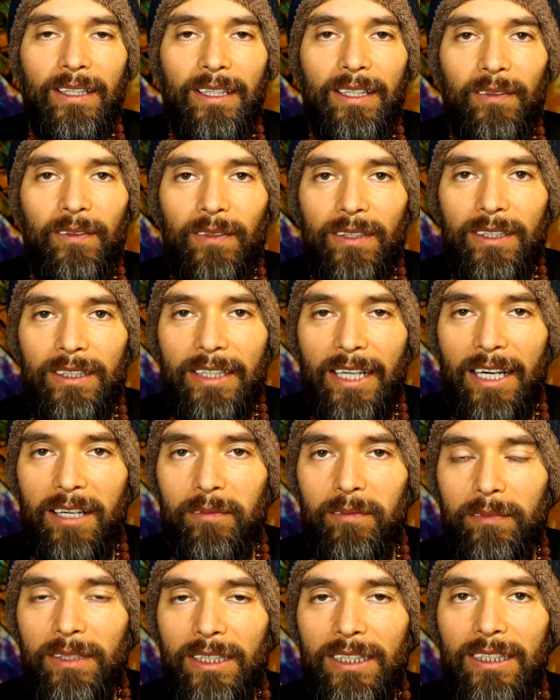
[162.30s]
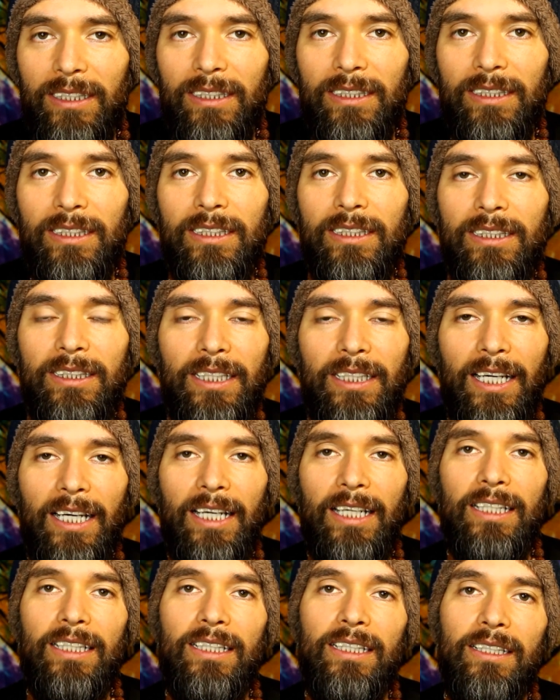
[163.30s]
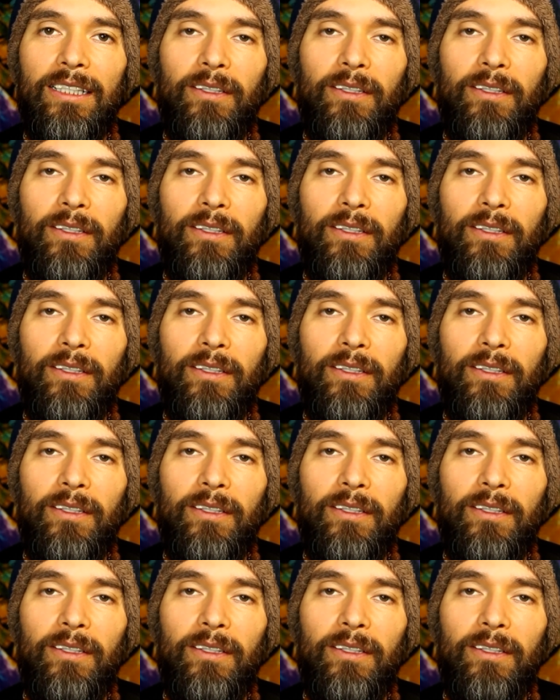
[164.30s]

And what that means is that